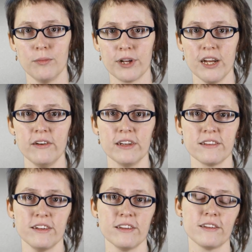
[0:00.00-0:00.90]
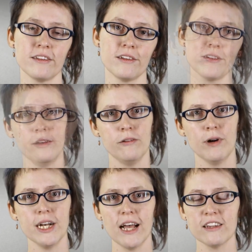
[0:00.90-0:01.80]
and precariousness.
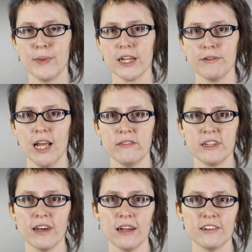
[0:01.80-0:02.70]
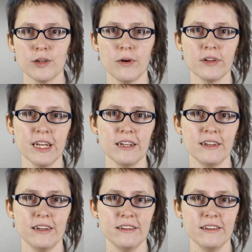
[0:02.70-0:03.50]
One aspect we haven't touched upon yet